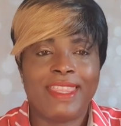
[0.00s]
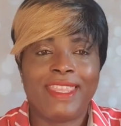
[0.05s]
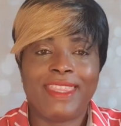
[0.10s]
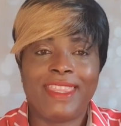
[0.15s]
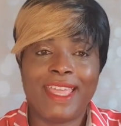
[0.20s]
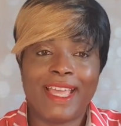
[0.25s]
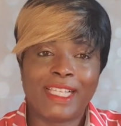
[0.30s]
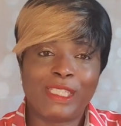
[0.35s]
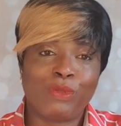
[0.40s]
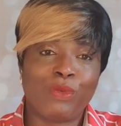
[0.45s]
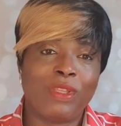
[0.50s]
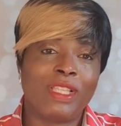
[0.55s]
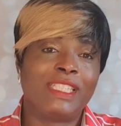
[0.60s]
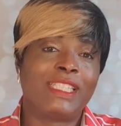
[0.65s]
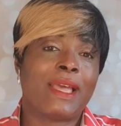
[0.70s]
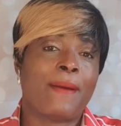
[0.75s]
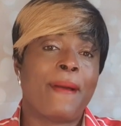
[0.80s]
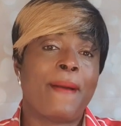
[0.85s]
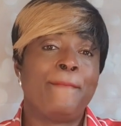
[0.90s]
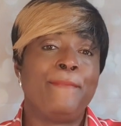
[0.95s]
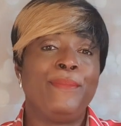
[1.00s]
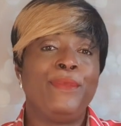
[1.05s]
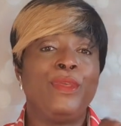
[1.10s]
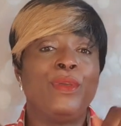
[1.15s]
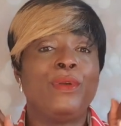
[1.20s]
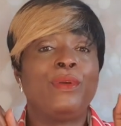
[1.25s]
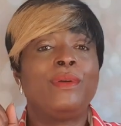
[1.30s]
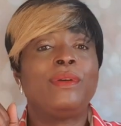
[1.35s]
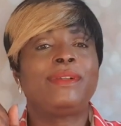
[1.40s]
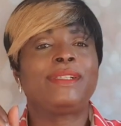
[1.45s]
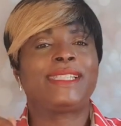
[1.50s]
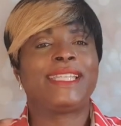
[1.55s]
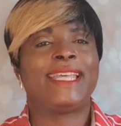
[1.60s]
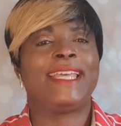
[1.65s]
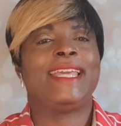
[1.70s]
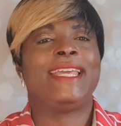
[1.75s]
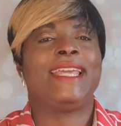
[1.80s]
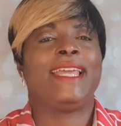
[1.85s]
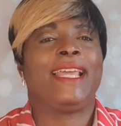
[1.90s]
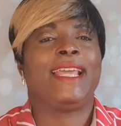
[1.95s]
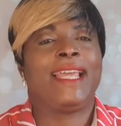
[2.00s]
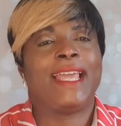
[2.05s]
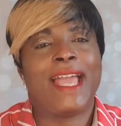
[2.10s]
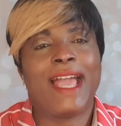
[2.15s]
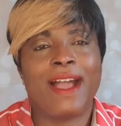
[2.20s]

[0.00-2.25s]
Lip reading: The next one is about music,